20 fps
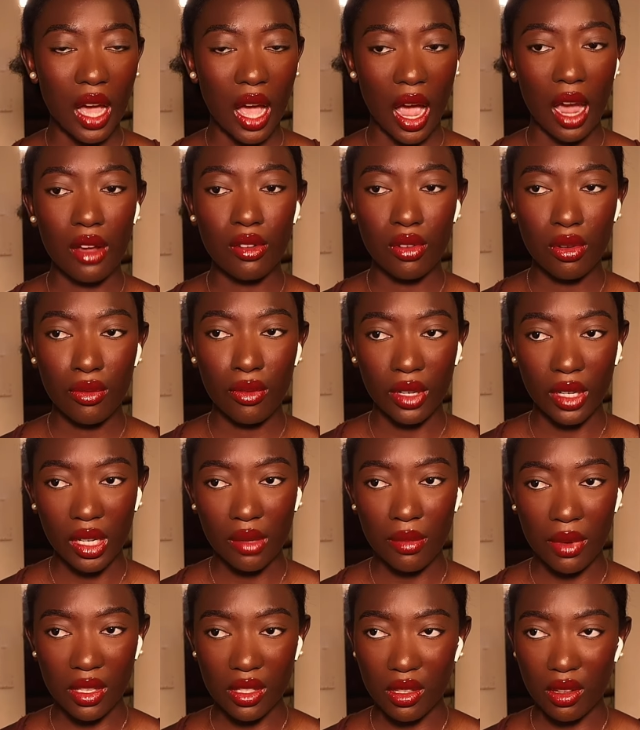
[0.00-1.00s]
I know
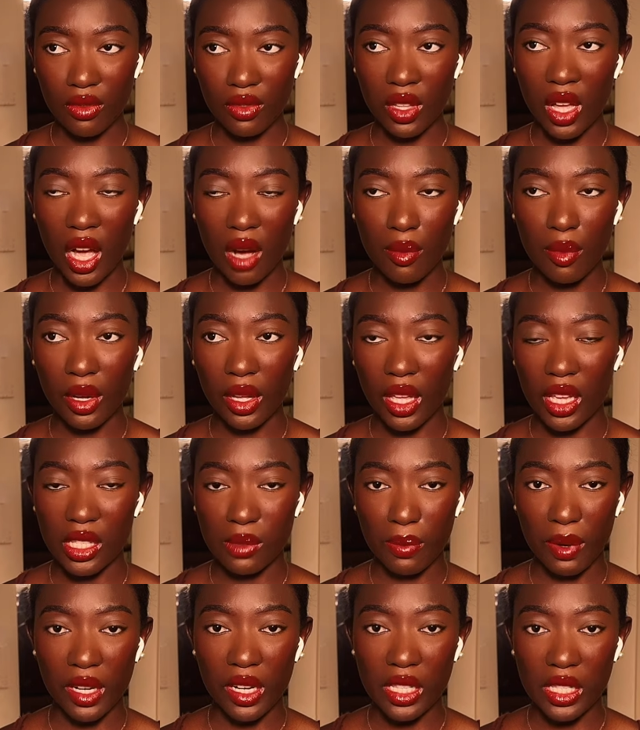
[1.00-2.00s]
within myself that I'm okay
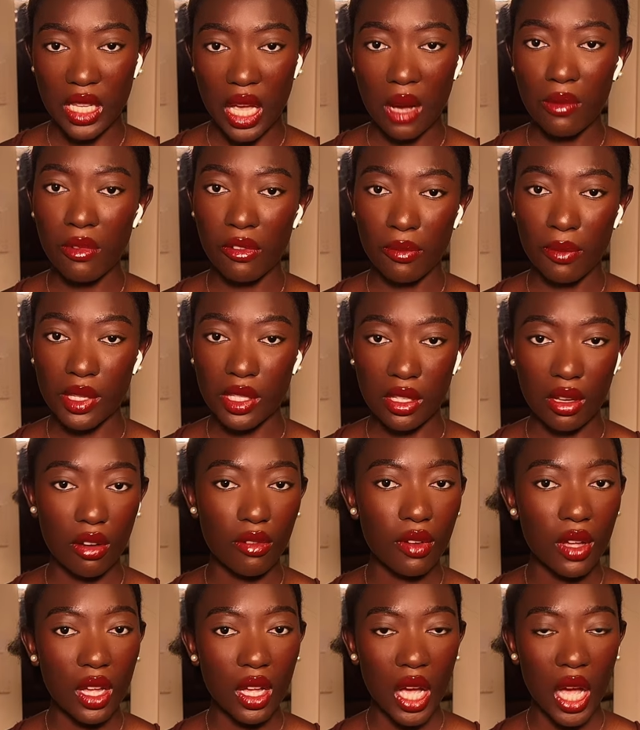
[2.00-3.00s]
spending time with
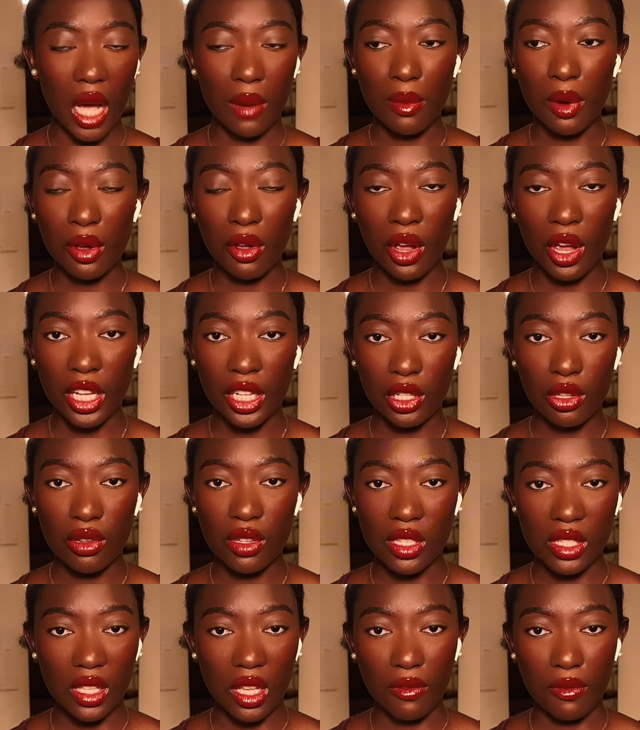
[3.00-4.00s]
myself. I'm okay
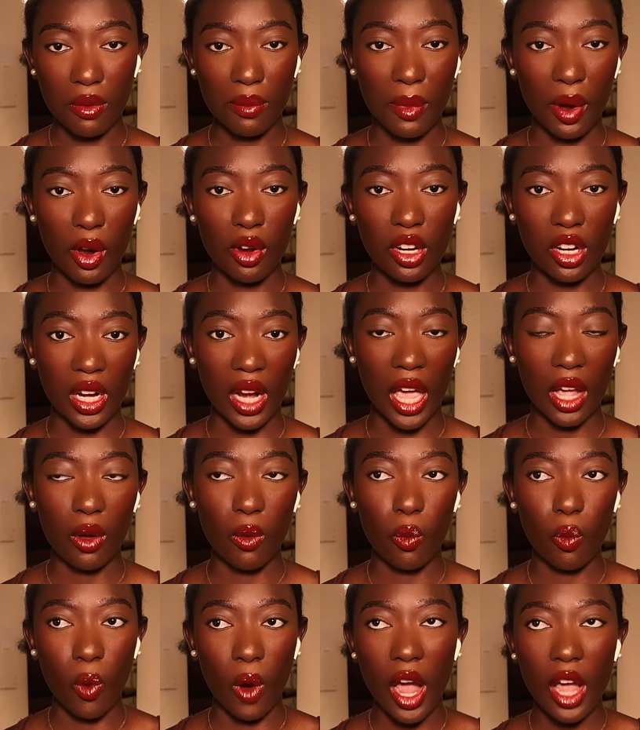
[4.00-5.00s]
doing stuff on my own.
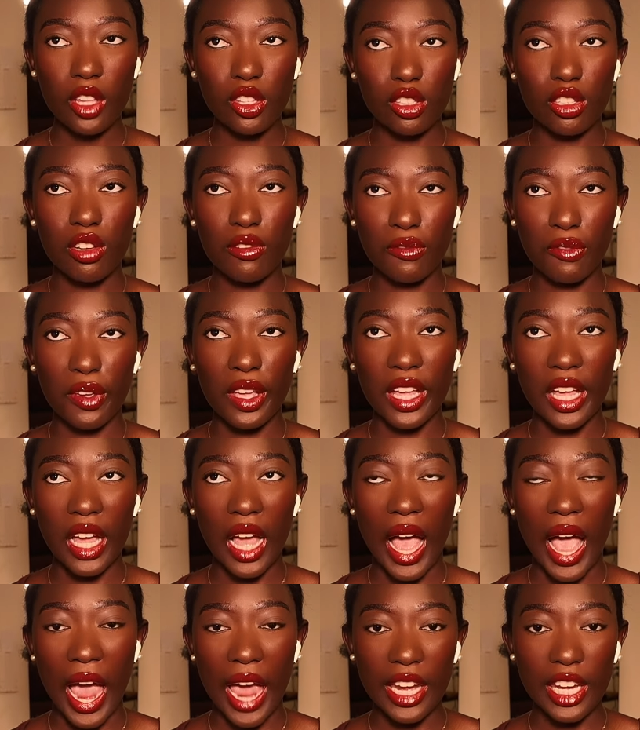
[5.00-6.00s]
Like, why do you think
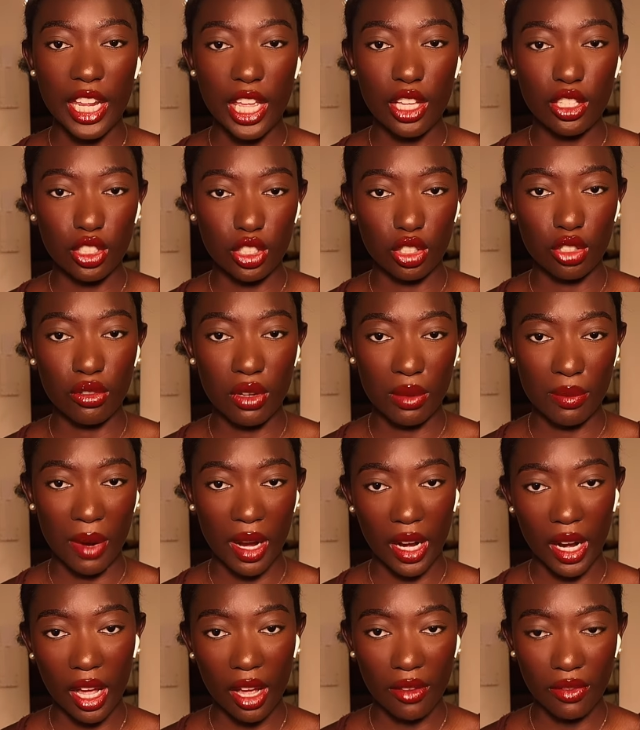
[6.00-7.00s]
I need you in my
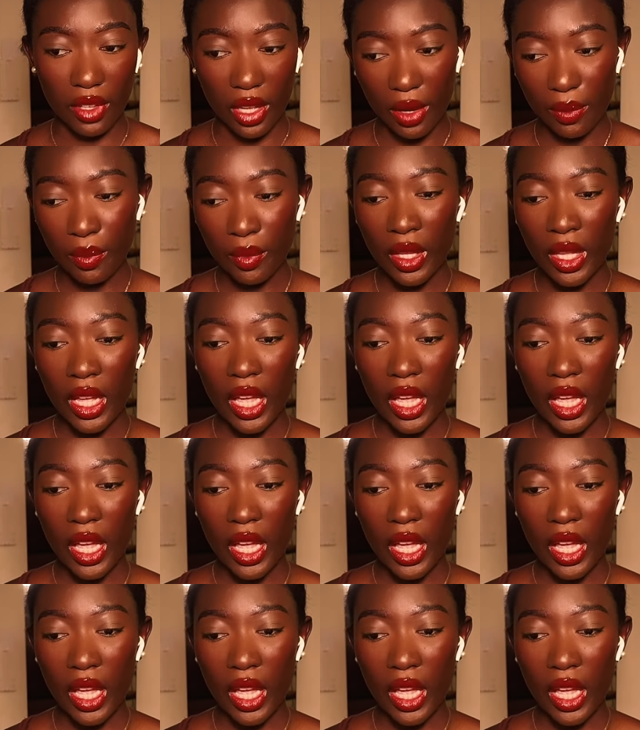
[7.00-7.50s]
life? Yeah.